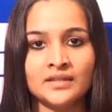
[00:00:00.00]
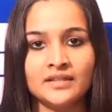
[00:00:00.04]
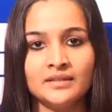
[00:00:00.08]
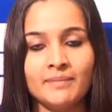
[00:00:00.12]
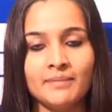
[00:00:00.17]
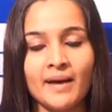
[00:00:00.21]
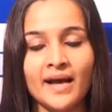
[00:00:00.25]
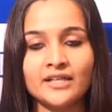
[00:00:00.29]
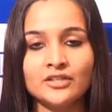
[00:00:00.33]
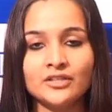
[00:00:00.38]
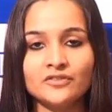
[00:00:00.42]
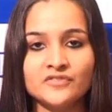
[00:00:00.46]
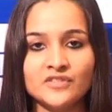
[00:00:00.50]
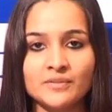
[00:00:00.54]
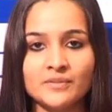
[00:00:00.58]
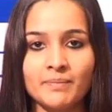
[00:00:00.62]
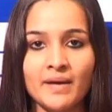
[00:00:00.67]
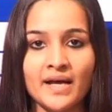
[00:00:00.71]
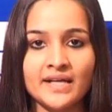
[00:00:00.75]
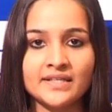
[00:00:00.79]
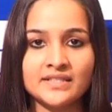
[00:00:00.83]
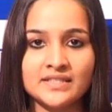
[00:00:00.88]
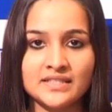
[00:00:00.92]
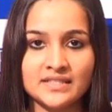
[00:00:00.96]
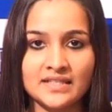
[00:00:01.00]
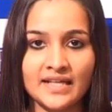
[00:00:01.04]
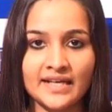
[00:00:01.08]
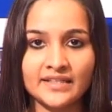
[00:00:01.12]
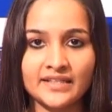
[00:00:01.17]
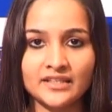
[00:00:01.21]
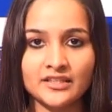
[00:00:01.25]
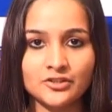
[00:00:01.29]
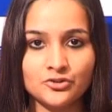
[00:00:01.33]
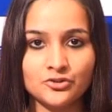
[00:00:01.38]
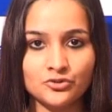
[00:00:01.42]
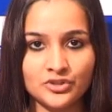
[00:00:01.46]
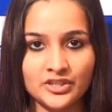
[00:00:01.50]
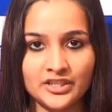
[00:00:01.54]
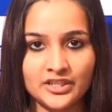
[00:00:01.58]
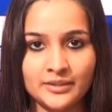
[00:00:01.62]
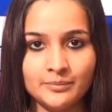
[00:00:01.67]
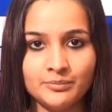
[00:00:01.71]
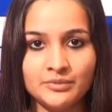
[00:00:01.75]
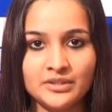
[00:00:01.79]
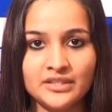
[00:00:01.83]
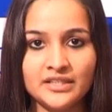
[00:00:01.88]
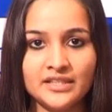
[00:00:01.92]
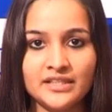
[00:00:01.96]
The Bank of Japan is likely to
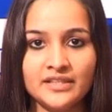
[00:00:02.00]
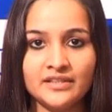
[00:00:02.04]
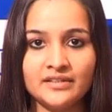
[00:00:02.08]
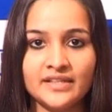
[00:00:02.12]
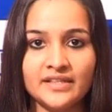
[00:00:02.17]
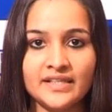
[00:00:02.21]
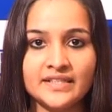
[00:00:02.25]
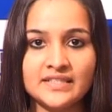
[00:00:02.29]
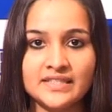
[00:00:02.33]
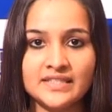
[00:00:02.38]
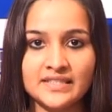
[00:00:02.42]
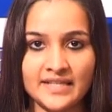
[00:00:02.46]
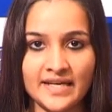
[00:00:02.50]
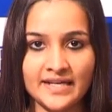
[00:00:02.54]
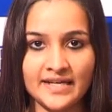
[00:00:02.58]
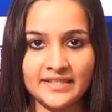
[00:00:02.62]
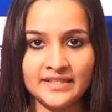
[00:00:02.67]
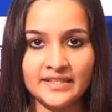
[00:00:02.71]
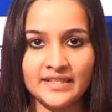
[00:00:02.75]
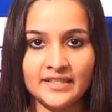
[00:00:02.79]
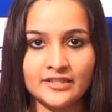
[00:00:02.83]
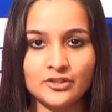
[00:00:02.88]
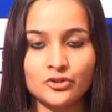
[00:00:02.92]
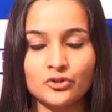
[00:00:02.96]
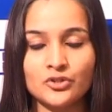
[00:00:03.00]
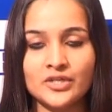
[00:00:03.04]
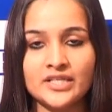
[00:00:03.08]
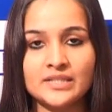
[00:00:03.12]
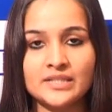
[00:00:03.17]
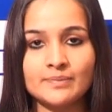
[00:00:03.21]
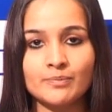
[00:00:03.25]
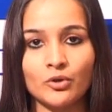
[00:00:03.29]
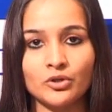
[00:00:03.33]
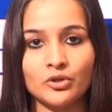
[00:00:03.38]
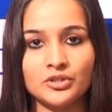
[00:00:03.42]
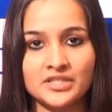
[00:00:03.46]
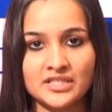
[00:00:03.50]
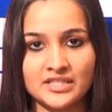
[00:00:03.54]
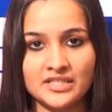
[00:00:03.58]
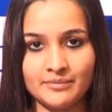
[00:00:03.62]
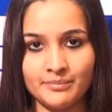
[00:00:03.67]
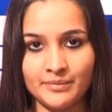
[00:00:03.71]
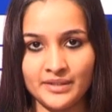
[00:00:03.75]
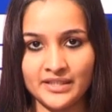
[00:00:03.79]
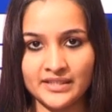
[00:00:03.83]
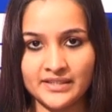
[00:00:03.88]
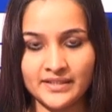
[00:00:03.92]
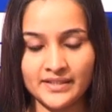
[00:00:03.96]
keep the key rate steady at today's policy
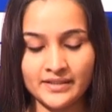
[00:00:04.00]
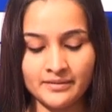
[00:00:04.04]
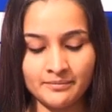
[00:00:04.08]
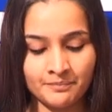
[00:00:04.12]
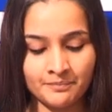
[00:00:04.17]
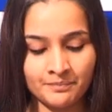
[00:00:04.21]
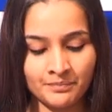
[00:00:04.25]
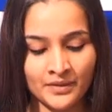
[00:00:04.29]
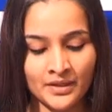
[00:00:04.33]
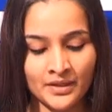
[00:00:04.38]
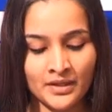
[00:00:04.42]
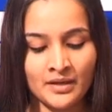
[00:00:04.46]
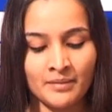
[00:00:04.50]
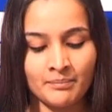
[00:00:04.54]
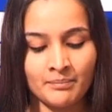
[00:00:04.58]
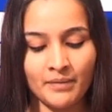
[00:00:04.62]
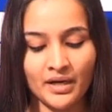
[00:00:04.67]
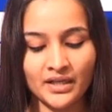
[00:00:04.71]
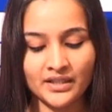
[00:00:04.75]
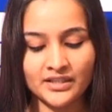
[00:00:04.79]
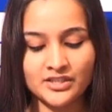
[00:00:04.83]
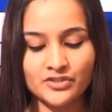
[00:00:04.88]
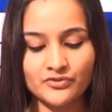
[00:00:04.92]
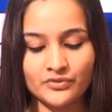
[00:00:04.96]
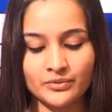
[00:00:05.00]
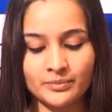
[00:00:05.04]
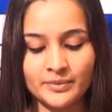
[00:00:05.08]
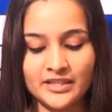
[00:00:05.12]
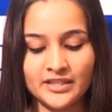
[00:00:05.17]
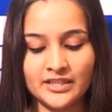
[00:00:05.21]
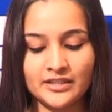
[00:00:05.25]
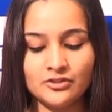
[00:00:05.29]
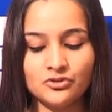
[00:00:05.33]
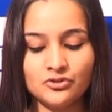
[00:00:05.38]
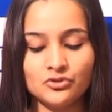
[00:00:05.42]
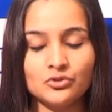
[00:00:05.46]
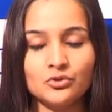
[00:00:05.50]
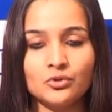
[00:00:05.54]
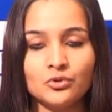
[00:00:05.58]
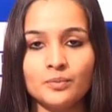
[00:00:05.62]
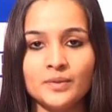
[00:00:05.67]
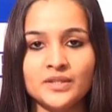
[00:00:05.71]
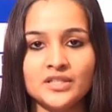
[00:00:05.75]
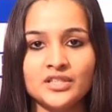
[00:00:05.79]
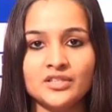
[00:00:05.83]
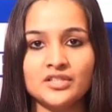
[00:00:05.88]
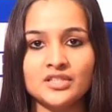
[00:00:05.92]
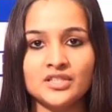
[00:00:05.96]
meeting. Markets will be keen to know
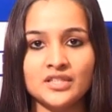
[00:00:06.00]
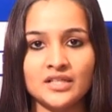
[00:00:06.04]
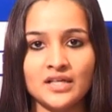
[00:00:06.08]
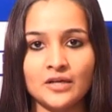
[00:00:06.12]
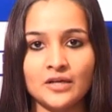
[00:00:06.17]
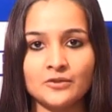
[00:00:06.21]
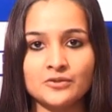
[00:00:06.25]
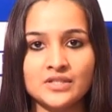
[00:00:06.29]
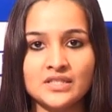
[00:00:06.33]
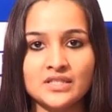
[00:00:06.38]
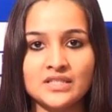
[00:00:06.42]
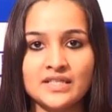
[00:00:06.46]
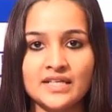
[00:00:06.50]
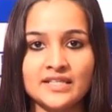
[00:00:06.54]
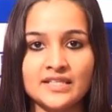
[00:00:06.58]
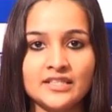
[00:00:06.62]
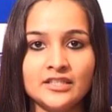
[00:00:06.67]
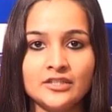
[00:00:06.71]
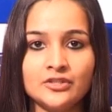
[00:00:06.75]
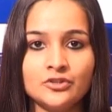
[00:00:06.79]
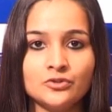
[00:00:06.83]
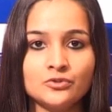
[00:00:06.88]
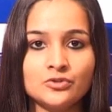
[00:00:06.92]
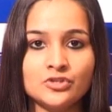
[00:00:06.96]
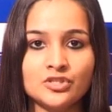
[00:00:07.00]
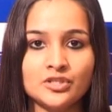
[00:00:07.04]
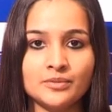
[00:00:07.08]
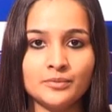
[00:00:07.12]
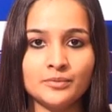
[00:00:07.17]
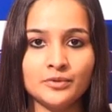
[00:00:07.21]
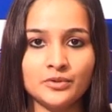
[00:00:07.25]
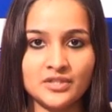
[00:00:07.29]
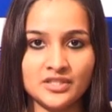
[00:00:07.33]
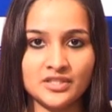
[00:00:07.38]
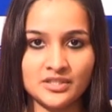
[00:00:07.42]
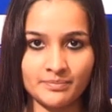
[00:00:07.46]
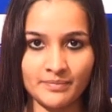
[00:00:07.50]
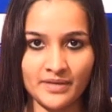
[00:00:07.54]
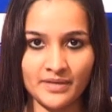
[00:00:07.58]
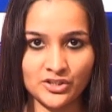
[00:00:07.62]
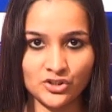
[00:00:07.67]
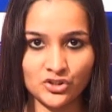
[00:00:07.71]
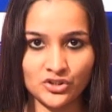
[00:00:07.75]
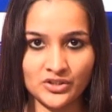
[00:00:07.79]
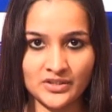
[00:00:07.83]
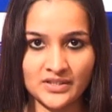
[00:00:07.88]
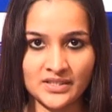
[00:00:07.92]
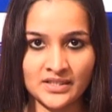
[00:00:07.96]
whether it announces any new stimulus
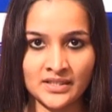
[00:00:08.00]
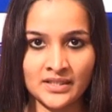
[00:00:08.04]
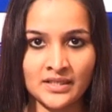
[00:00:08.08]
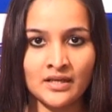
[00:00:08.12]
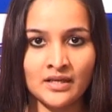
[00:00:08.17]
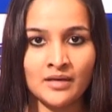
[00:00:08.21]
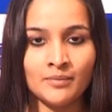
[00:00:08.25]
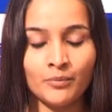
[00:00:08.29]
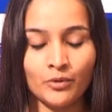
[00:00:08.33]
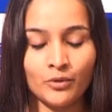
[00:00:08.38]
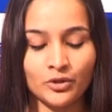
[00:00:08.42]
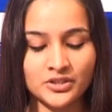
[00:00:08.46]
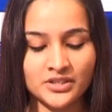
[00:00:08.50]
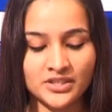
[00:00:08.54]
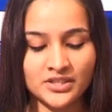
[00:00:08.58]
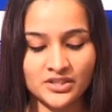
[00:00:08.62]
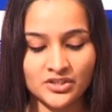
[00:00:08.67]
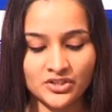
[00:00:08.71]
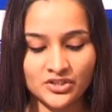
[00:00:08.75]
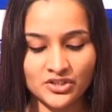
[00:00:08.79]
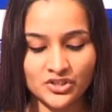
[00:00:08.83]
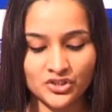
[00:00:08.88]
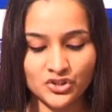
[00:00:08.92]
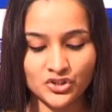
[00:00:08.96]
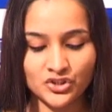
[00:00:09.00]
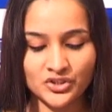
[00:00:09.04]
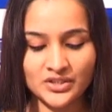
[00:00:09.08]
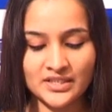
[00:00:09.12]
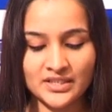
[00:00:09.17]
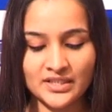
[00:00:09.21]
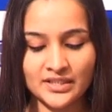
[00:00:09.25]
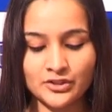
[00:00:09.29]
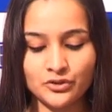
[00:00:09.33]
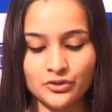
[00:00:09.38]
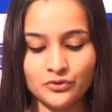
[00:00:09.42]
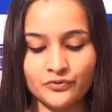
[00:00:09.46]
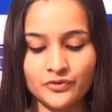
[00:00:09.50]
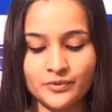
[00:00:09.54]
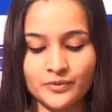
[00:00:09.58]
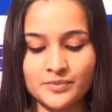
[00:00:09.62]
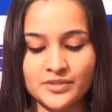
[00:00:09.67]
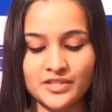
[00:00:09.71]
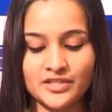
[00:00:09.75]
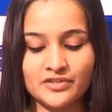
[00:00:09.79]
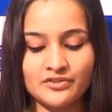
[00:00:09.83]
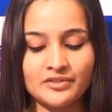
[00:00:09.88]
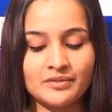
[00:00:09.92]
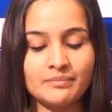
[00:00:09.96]
measures. Policy decisions are due from
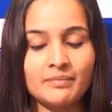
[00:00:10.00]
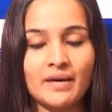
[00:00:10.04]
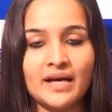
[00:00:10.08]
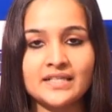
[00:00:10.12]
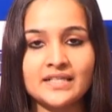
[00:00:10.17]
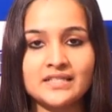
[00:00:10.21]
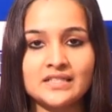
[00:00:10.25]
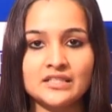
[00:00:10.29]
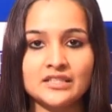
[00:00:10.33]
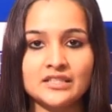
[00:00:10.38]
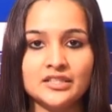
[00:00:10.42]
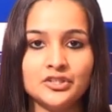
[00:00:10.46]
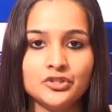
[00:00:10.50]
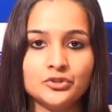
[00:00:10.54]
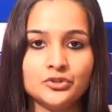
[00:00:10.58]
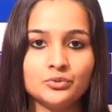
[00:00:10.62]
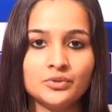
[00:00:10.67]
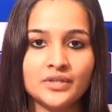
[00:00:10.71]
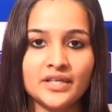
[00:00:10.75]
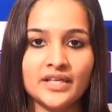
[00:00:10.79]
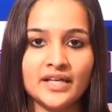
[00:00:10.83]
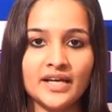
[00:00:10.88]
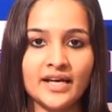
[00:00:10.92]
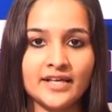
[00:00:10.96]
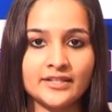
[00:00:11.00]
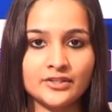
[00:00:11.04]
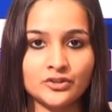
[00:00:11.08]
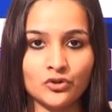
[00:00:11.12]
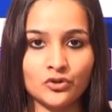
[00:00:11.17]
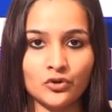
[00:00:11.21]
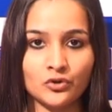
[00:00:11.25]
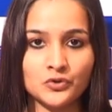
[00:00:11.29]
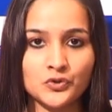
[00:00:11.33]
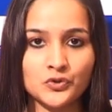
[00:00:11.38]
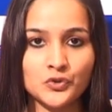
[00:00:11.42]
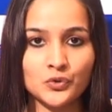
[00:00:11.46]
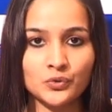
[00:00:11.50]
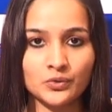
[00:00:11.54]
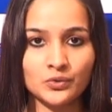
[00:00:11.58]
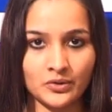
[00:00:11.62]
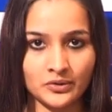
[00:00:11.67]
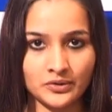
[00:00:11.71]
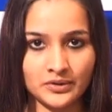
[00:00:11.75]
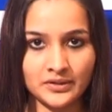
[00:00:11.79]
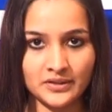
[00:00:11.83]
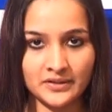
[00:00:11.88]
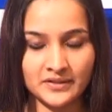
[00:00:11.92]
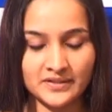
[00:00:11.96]
central banks in the UK and Eurozone
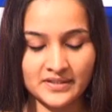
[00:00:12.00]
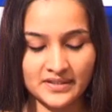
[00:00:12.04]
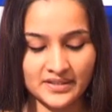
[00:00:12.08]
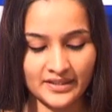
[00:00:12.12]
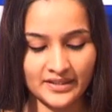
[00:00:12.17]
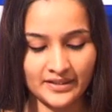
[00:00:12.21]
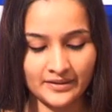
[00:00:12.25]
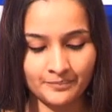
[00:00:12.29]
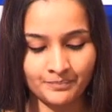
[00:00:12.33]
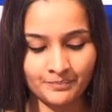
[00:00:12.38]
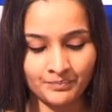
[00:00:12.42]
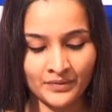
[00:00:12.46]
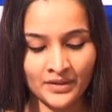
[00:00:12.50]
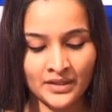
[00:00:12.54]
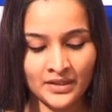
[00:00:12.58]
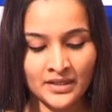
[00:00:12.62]
on Thursday.